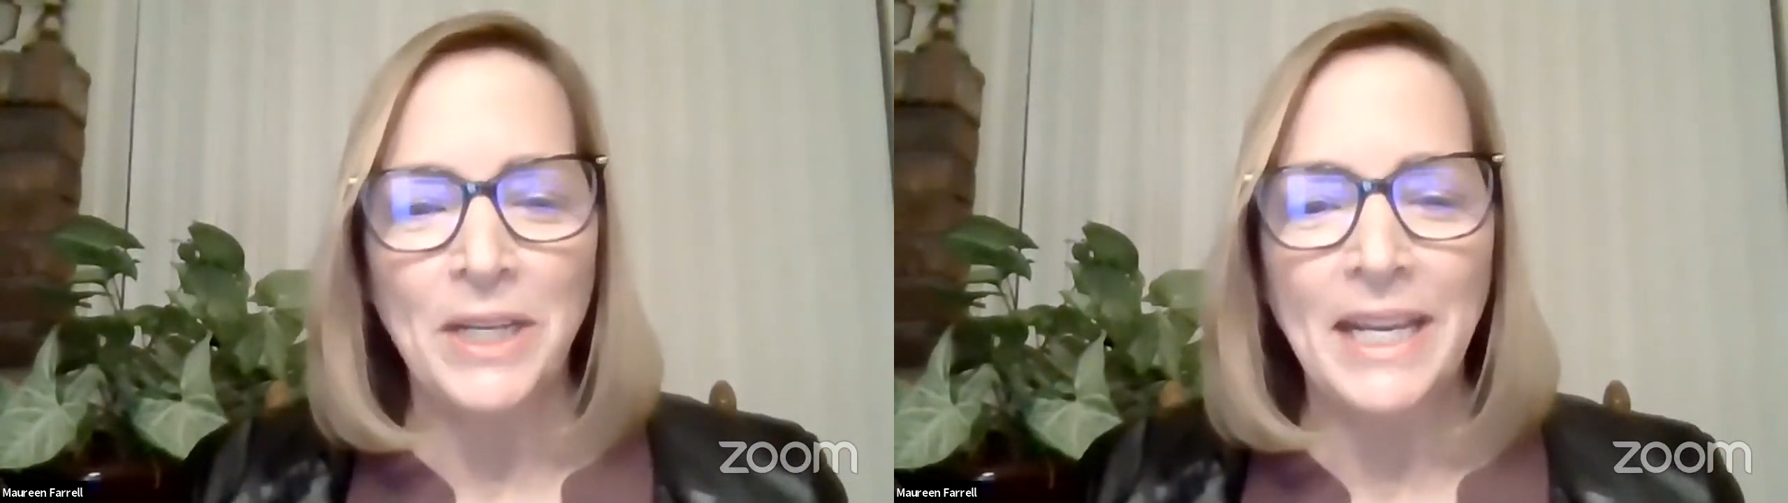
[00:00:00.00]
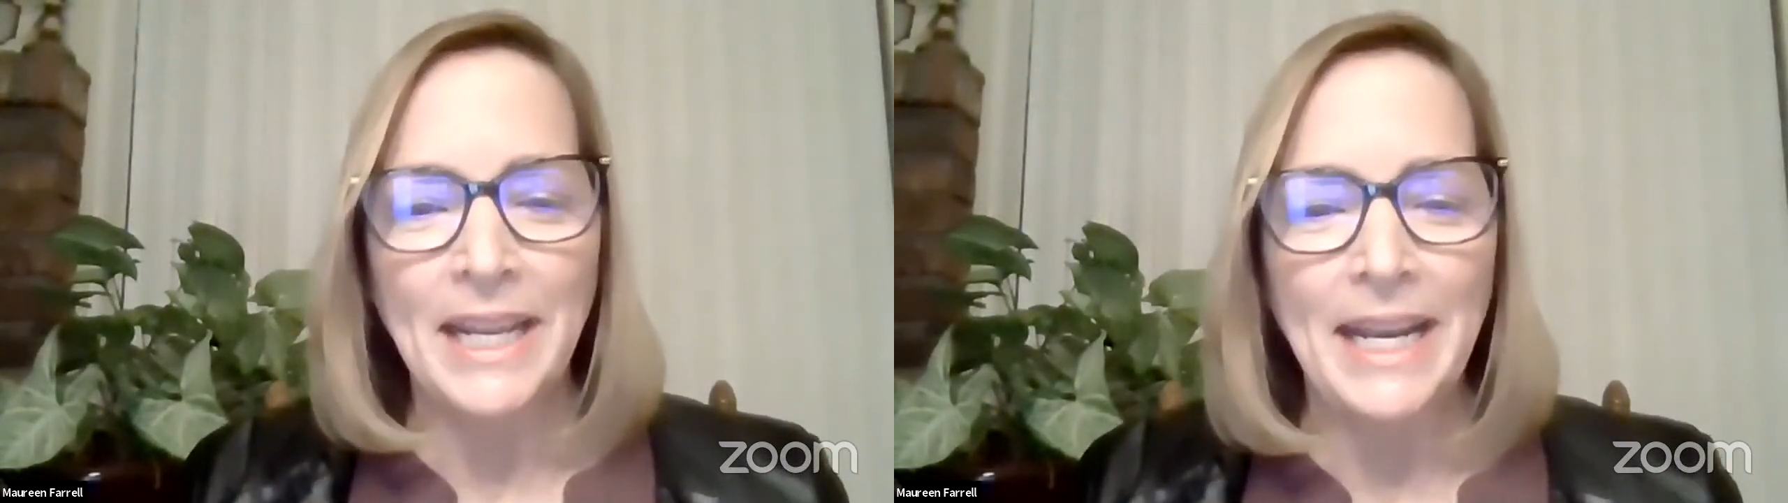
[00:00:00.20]

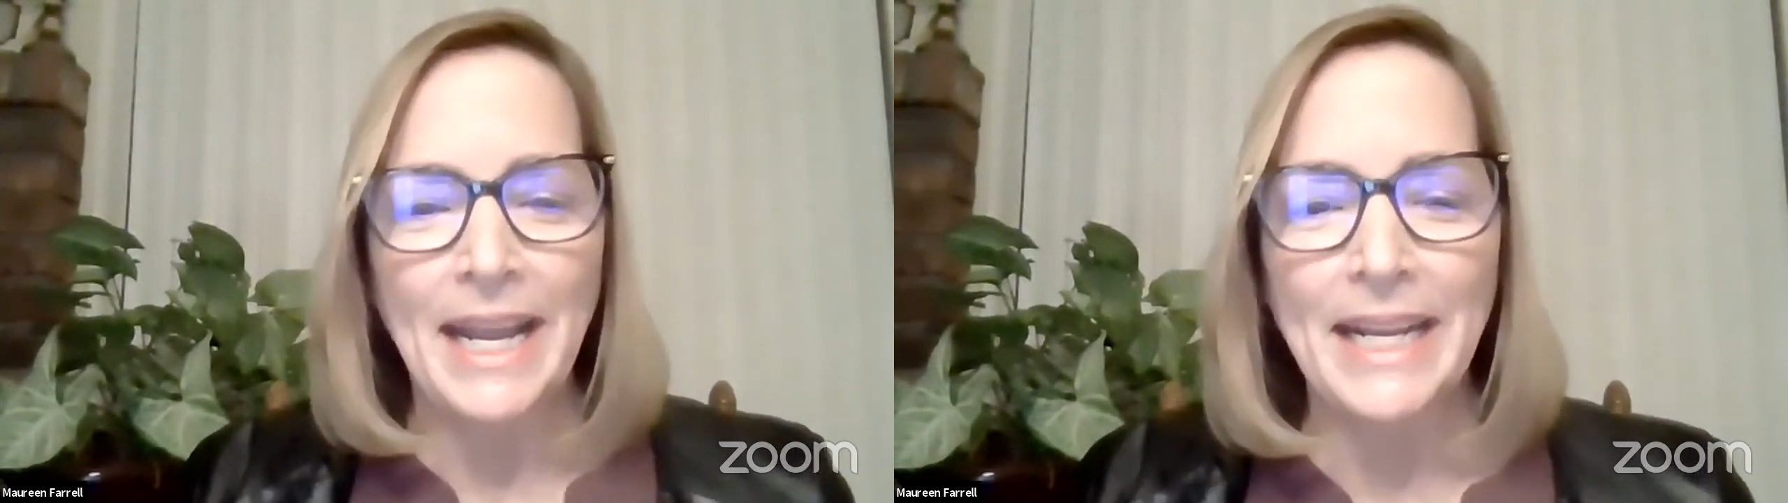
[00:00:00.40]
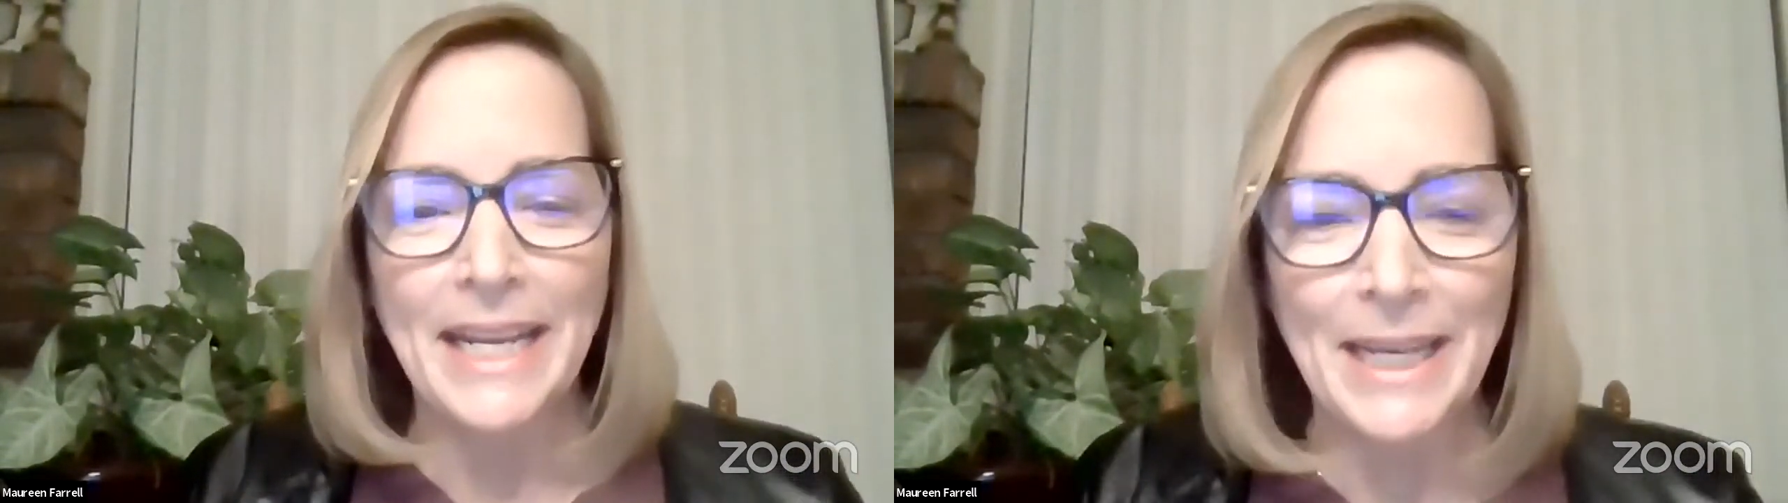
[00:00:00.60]
in
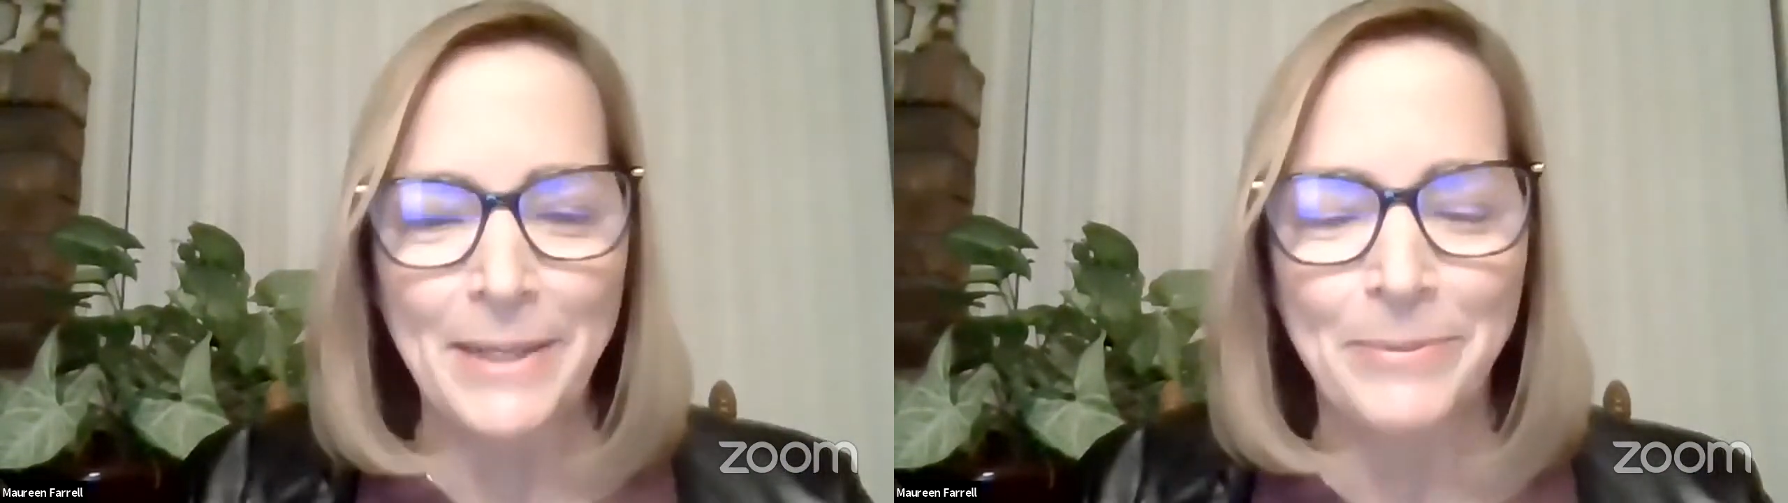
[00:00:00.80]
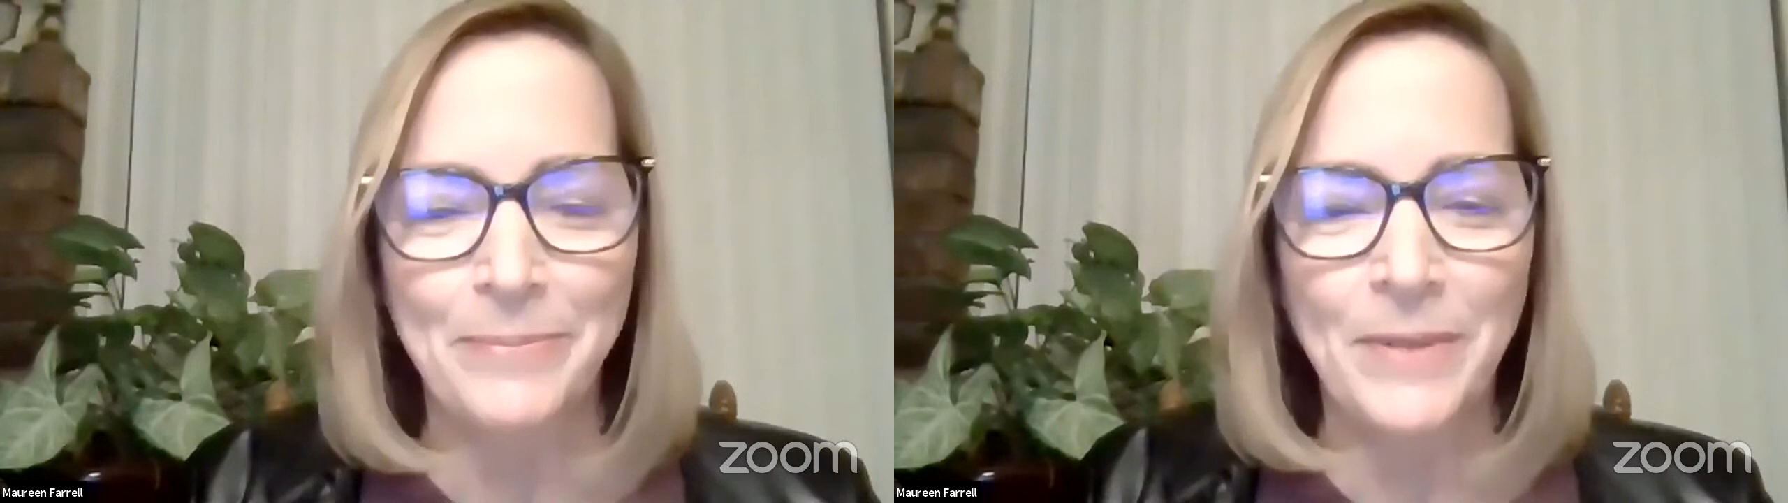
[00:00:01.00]
Connecticut?